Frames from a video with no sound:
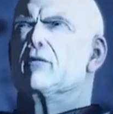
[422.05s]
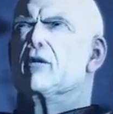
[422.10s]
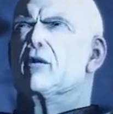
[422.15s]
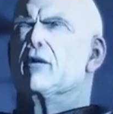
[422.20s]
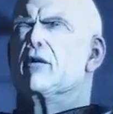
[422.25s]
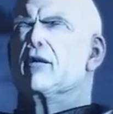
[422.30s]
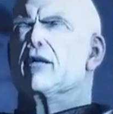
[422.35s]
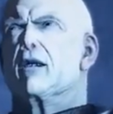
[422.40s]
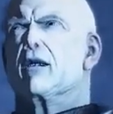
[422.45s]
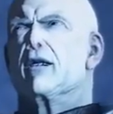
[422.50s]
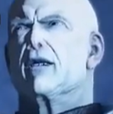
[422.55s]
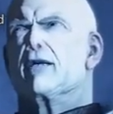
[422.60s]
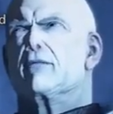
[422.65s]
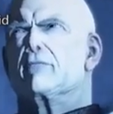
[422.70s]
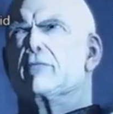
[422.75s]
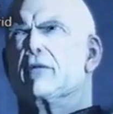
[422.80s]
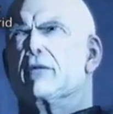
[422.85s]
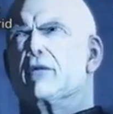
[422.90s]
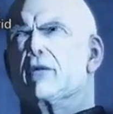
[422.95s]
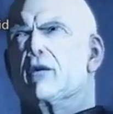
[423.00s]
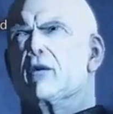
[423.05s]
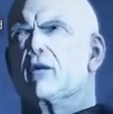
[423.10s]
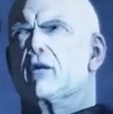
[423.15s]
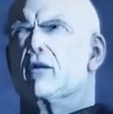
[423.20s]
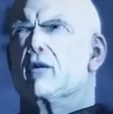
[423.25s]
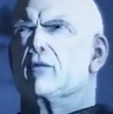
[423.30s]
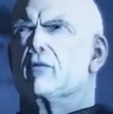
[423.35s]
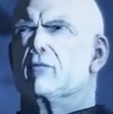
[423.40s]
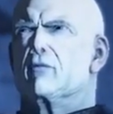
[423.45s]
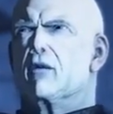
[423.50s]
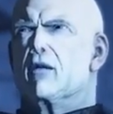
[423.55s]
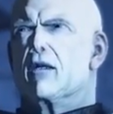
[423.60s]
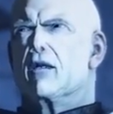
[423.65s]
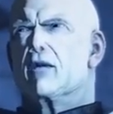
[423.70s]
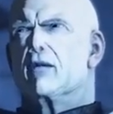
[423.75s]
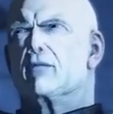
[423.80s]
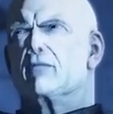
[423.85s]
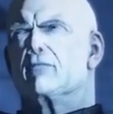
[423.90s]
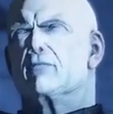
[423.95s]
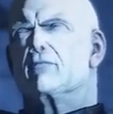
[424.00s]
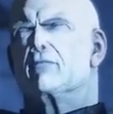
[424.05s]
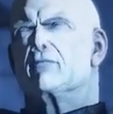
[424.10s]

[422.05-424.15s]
before the hybrid took control.